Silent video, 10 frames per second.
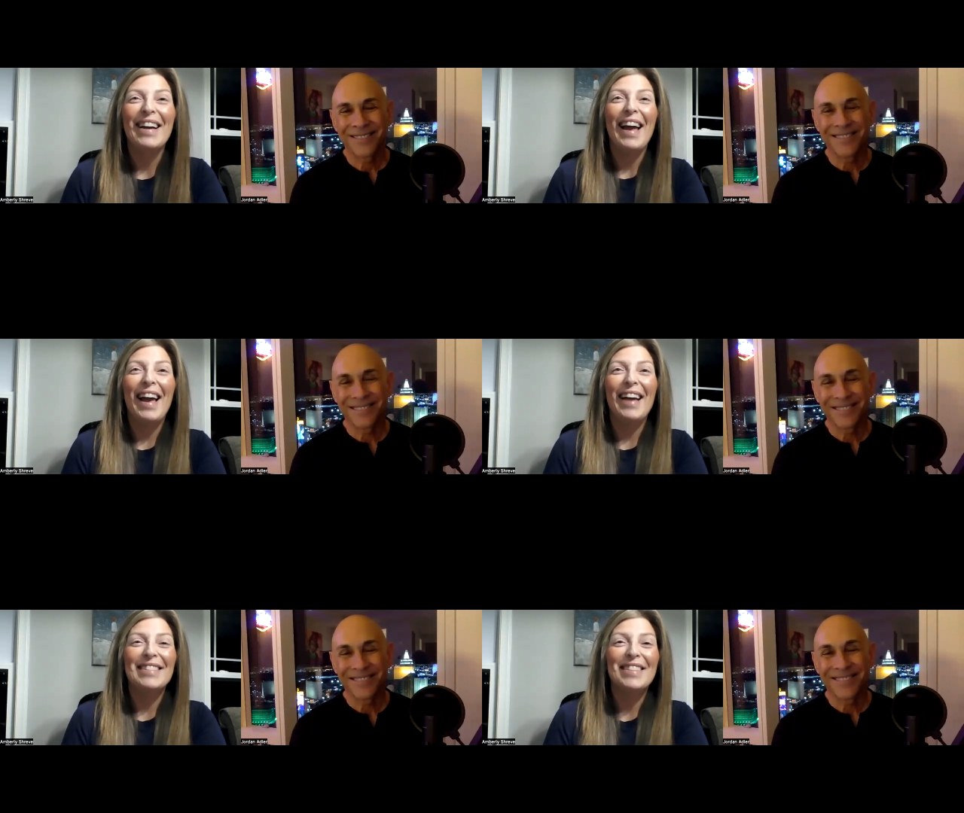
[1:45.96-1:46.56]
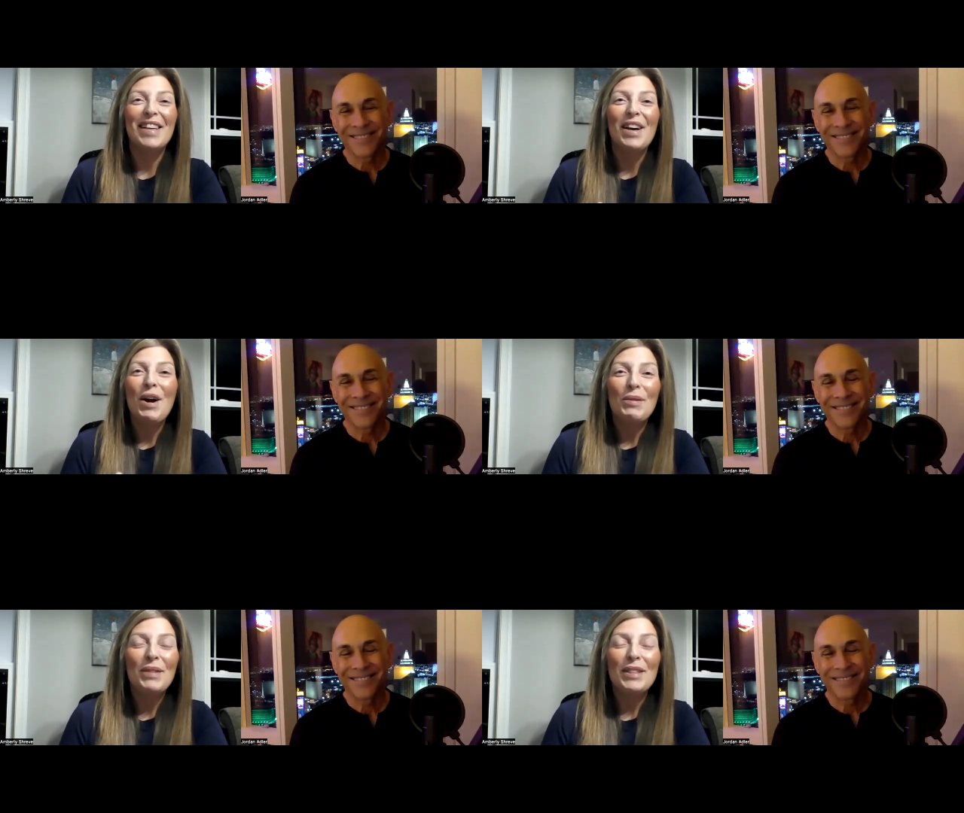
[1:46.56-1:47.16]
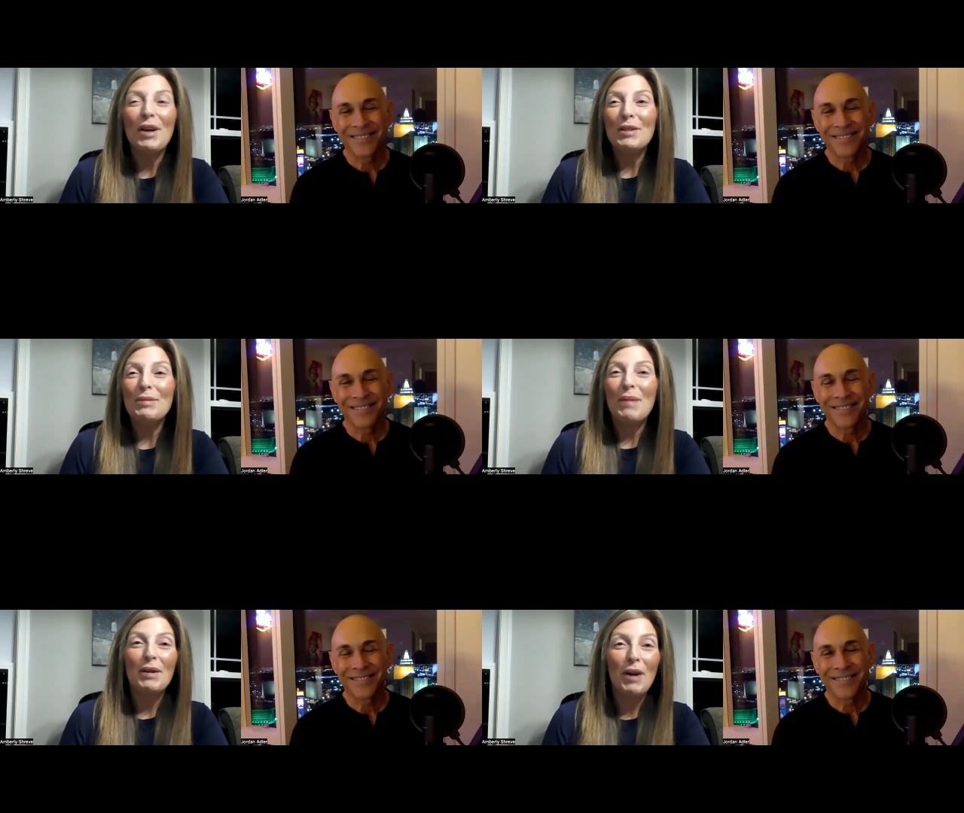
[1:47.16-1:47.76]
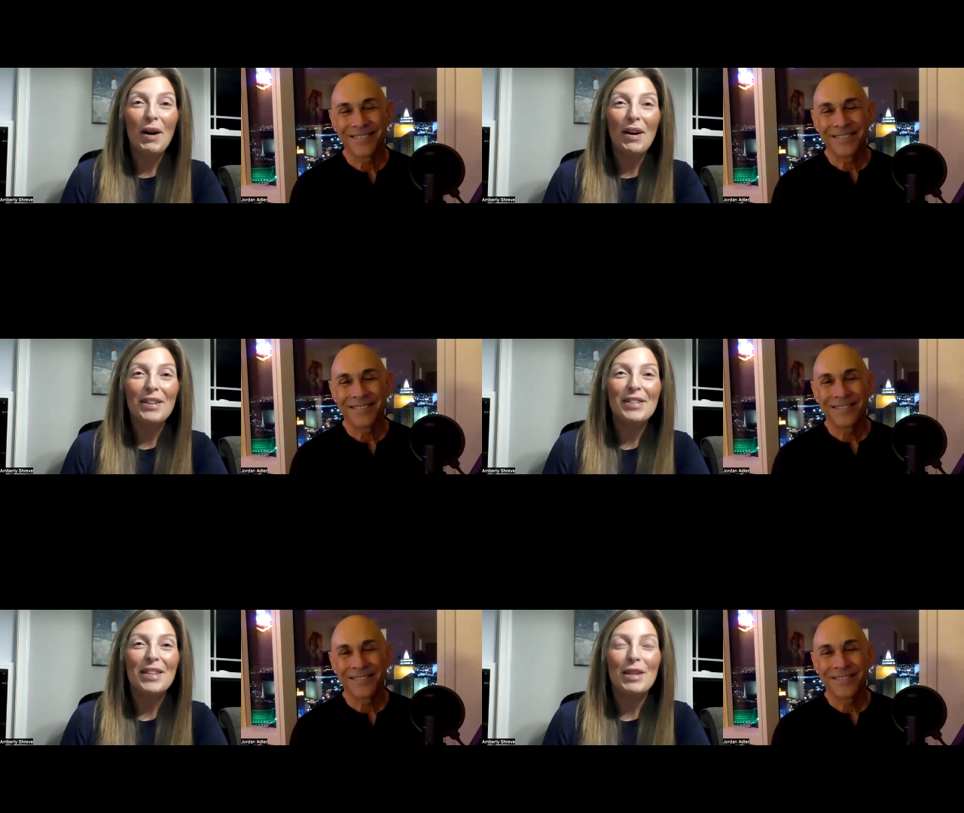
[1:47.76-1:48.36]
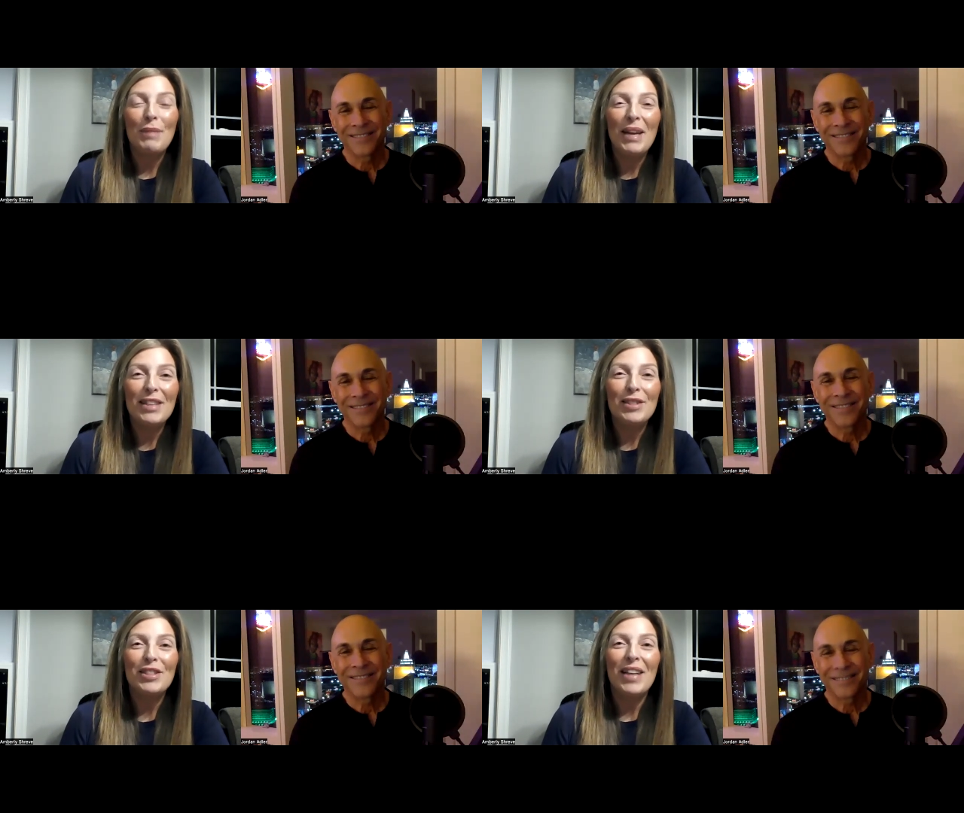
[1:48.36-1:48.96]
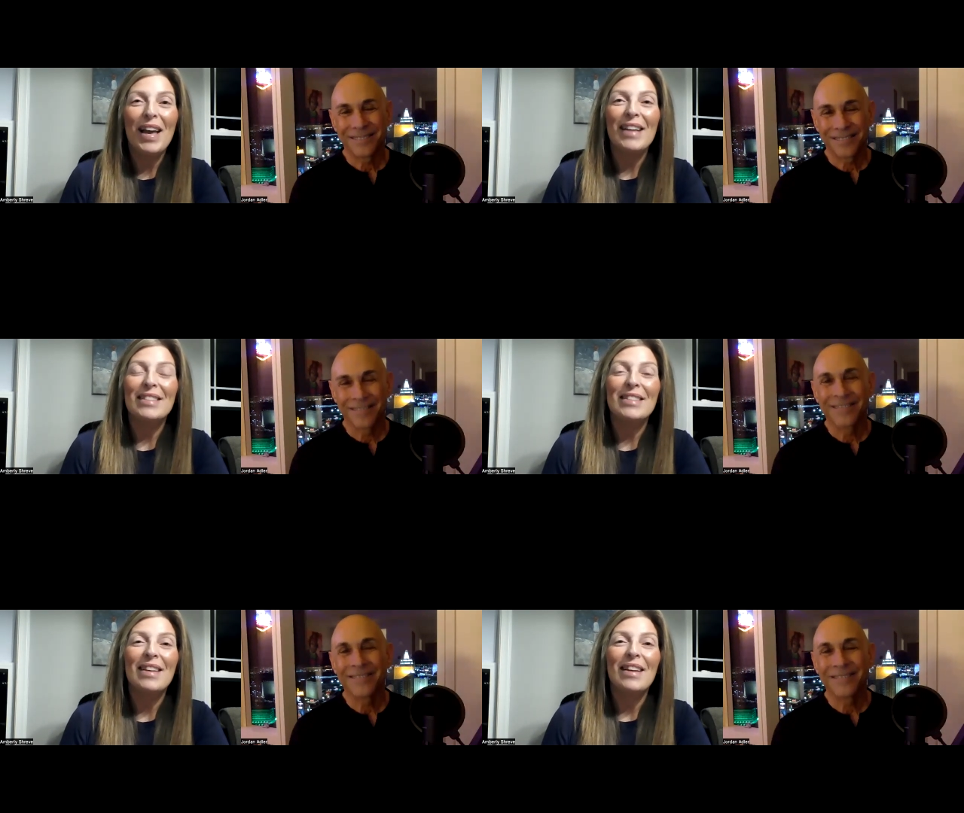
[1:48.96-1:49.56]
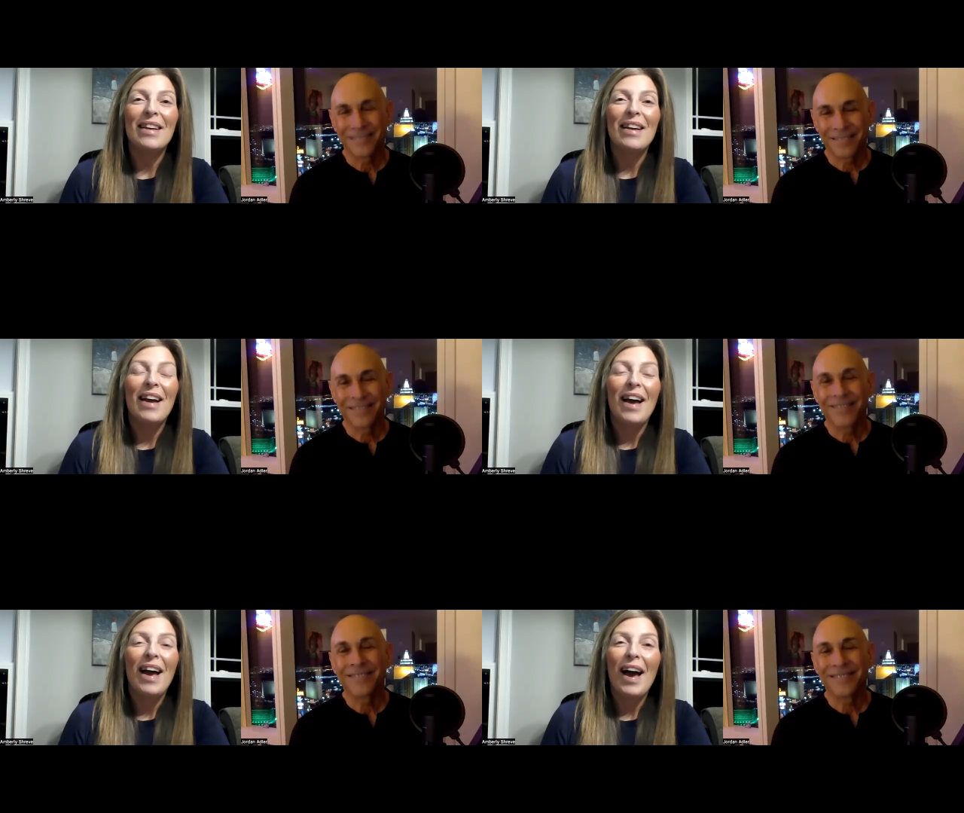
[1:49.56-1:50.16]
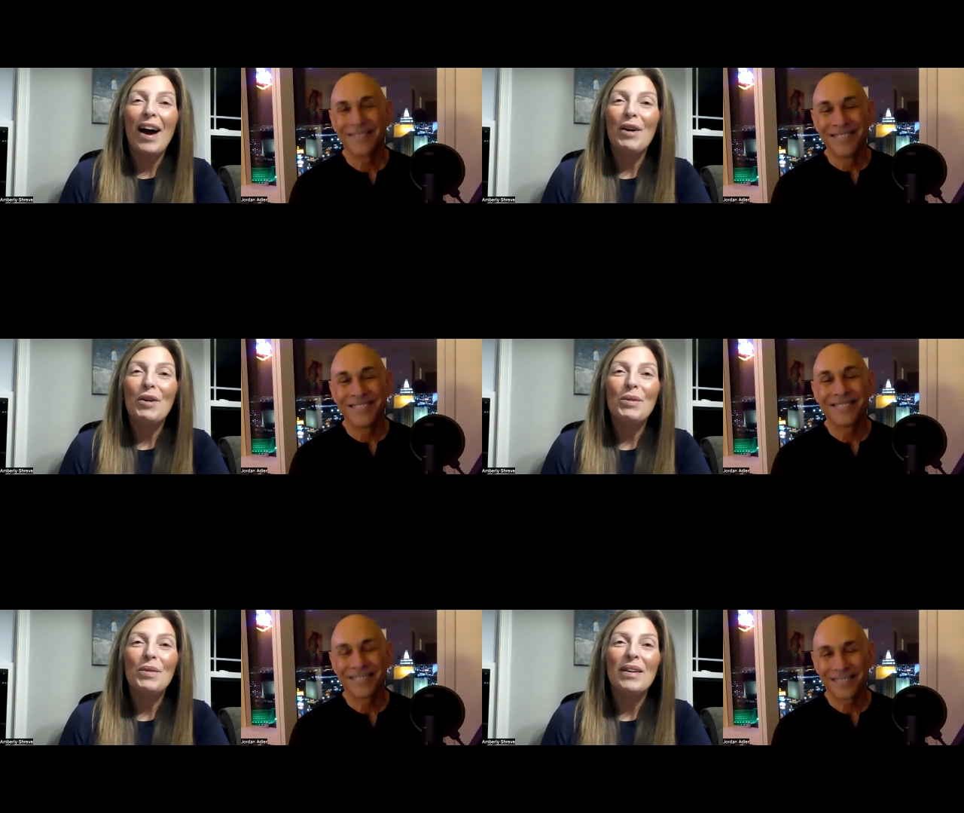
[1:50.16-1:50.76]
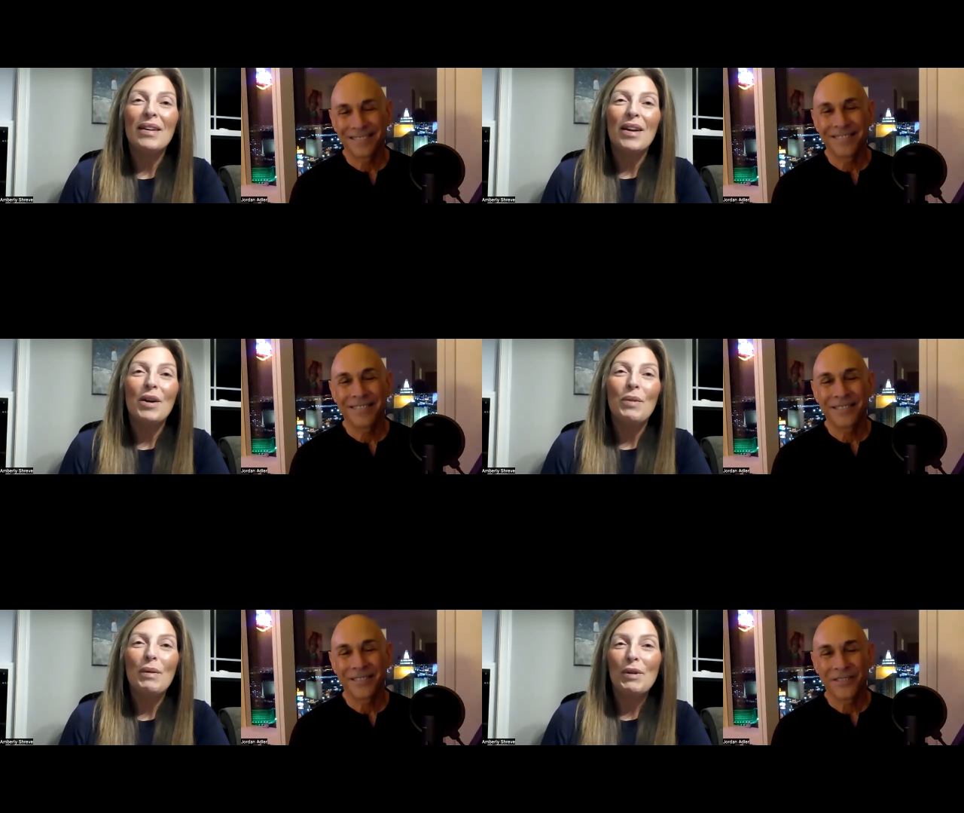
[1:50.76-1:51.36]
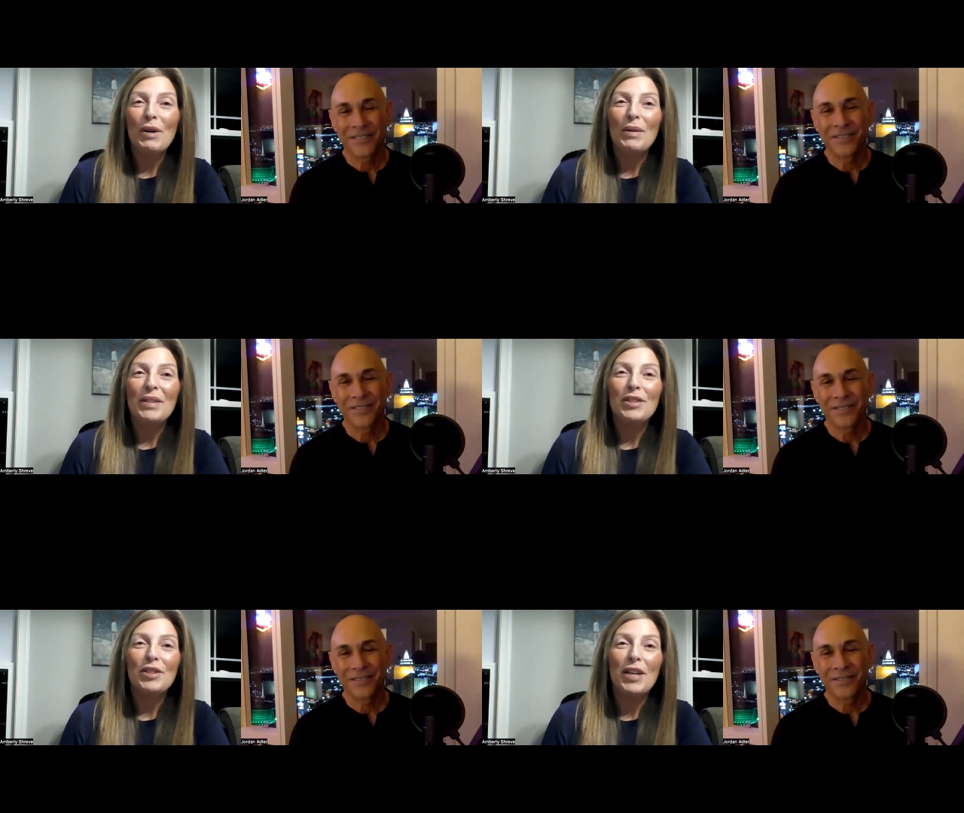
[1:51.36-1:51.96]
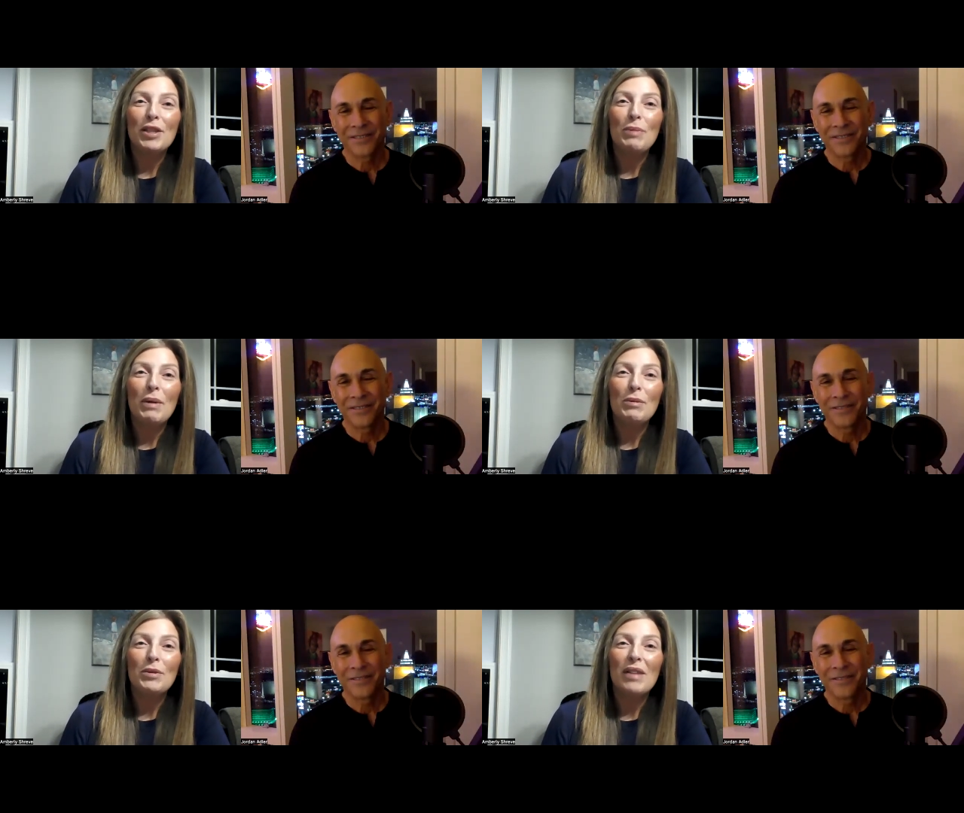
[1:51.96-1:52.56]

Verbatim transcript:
Speaker 1: And we talked about cards and the beach and how we were going to change people's